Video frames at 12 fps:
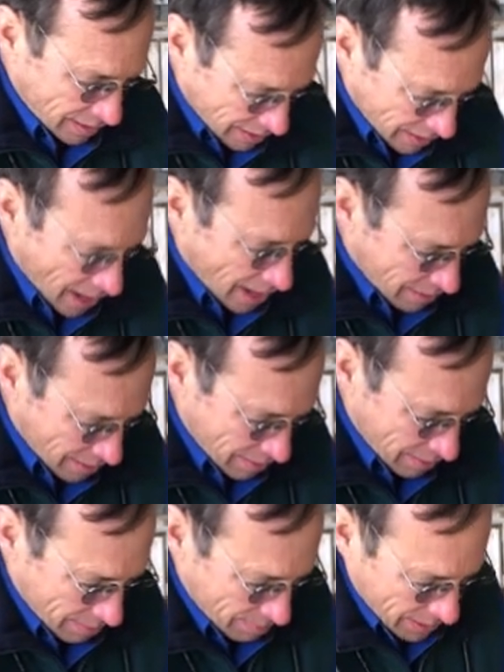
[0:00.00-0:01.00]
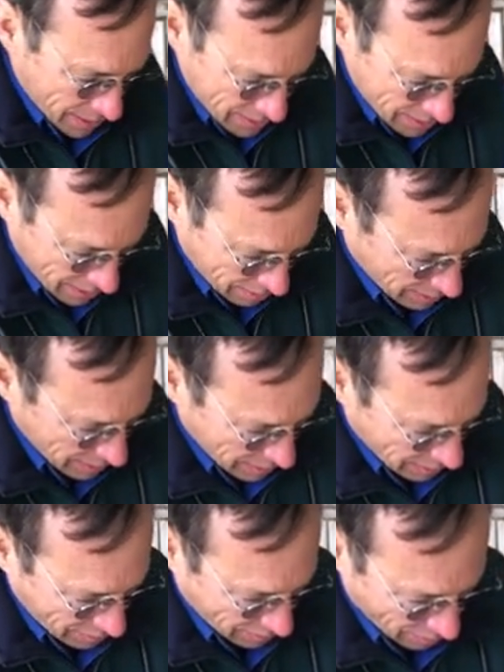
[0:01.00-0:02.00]
Yeah, the, the biggest thing we
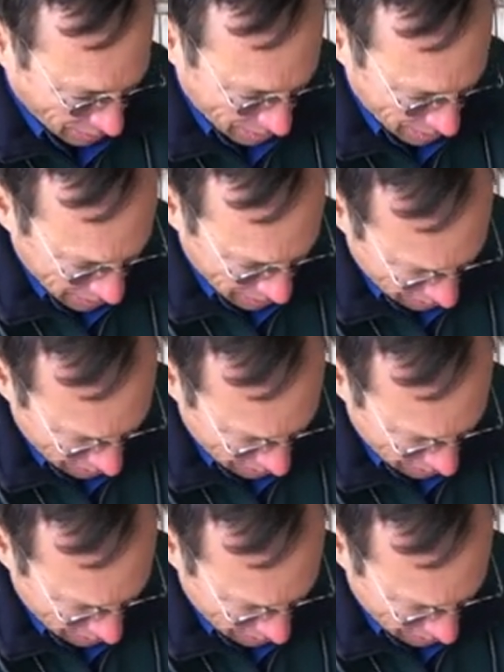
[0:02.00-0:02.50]
look for